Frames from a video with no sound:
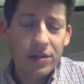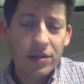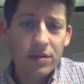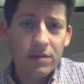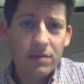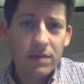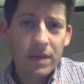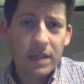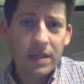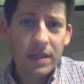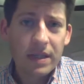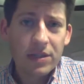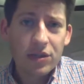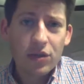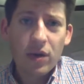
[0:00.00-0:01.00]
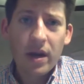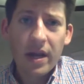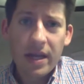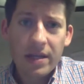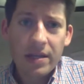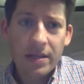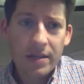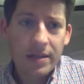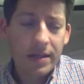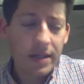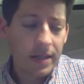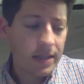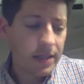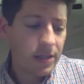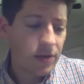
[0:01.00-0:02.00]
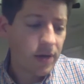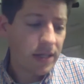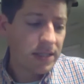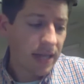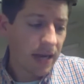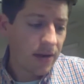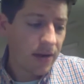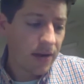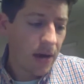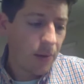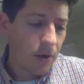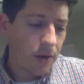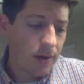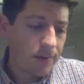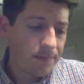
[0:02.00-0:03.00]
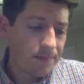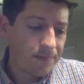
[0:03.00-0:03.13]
in trade in the Trans-Saharan network.